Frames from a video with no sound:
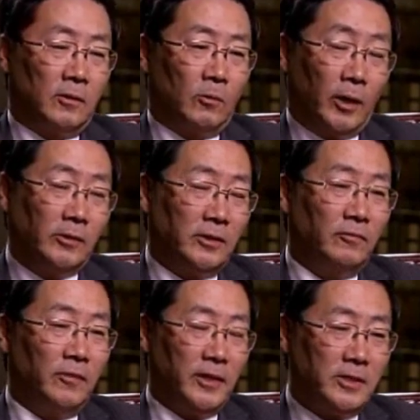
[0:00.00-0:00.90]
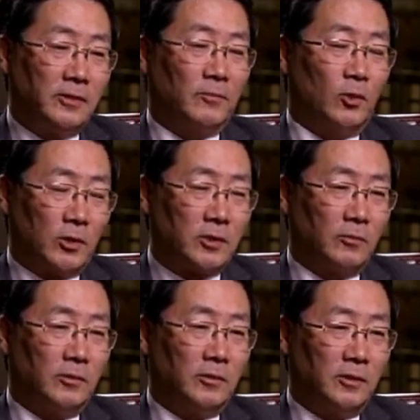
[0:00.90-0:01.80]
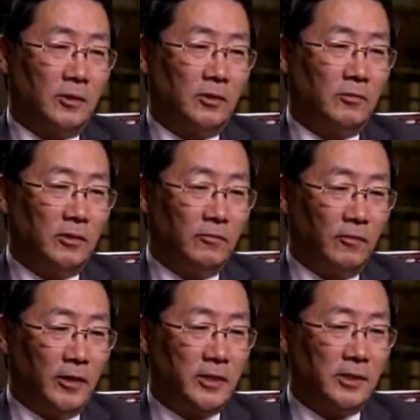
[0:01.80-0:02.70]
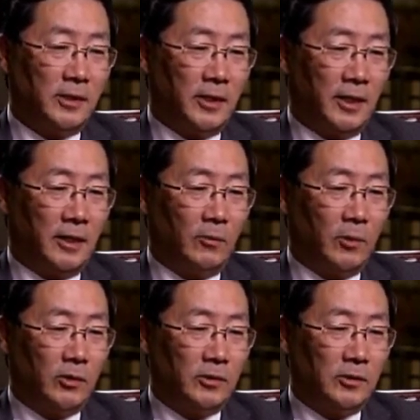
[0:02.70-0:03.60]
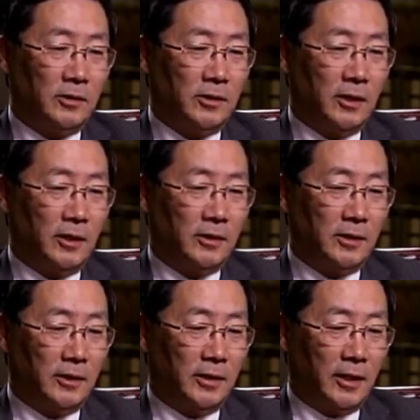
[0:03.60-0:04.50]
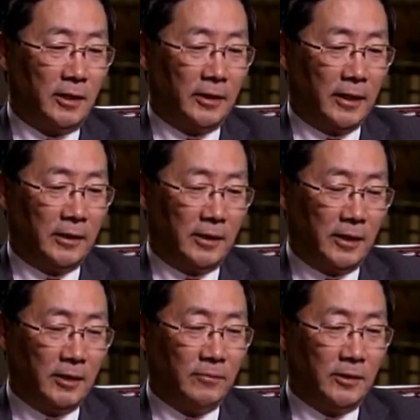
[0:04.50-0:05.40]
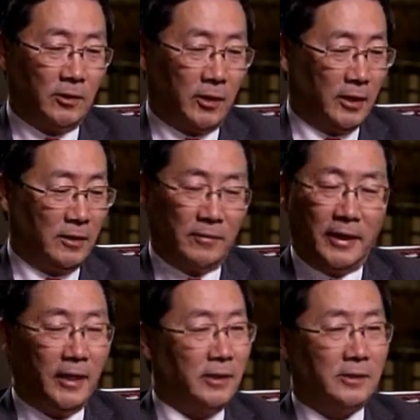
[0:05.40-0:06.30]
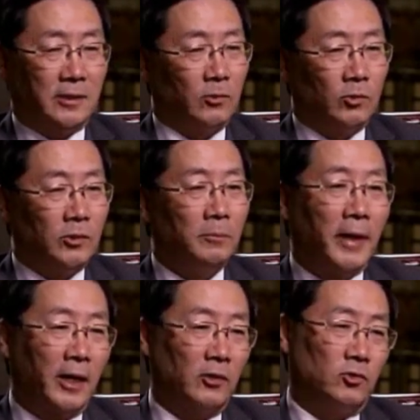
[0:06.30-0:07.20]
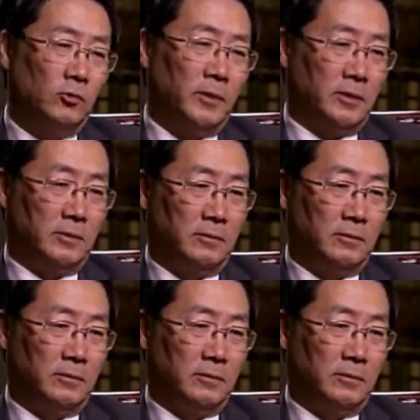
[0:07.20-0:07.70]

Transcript: Well, the inflation, of course, you know, inflation. Uh, well, uh, the, uh, in the end of you know end of the day is going to impact consumer.